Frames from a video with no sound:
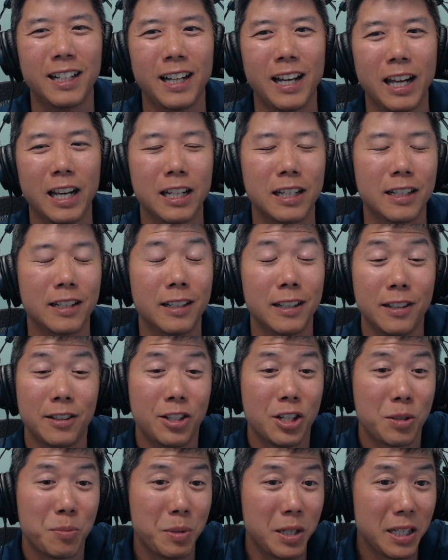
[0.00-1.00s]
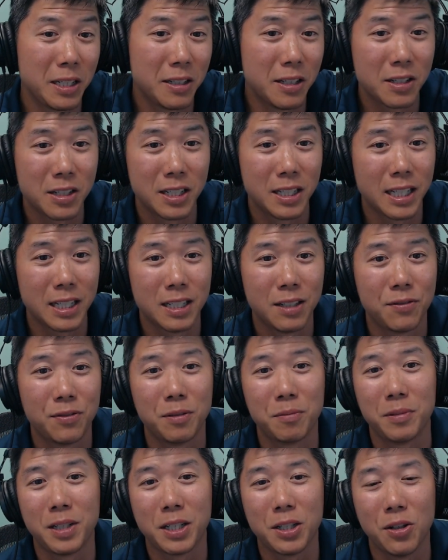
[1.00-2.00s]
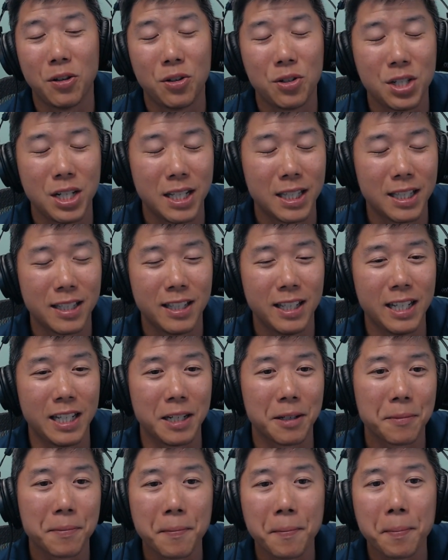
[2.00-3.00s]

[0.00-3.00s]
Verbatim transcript: and uh, just being disconnected from technology and the city.